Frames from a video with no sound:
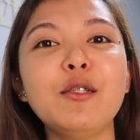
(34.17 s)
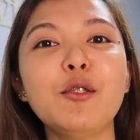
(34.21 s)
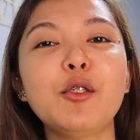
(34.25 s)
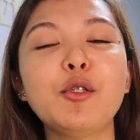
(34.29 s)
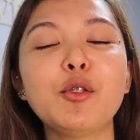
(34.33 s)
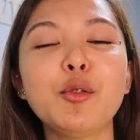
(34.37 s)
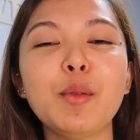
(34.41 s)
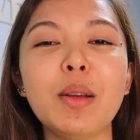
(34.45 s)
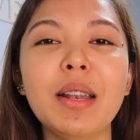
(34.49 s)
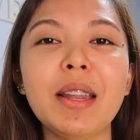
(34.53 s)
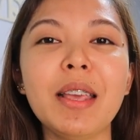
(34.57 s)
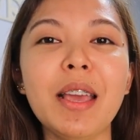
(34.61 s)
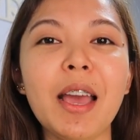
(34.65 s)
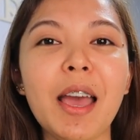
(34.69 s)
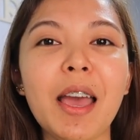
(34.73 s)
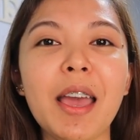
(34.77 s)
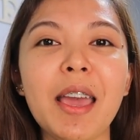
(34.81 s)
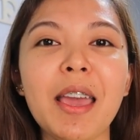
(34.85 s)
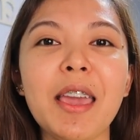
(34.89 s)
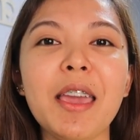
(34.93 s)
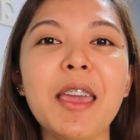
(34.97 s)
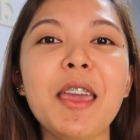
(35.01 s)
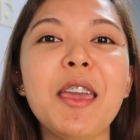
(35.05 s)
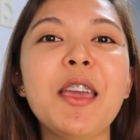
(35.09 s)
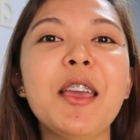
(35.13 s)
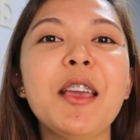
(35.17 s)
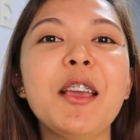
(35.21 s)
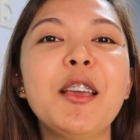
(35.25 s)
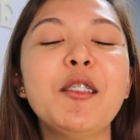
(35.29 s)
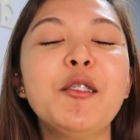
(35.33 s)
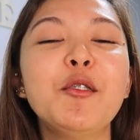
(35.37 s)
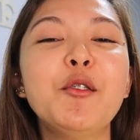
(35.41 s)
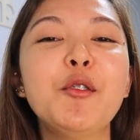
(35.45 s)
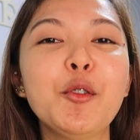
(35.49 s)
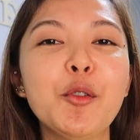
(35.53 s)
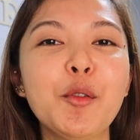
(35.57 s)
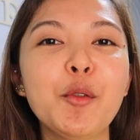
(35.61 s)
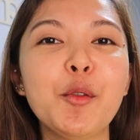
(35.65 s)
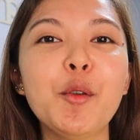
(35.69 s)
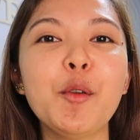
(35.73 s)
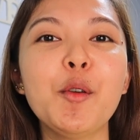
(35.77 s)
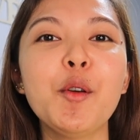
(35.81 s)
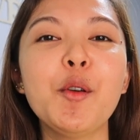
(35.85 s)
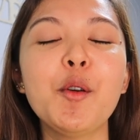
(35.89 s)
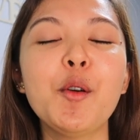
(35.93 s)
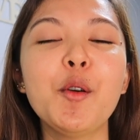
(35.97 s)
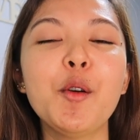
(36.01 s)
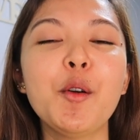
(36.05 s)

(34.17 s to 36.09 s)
usually I do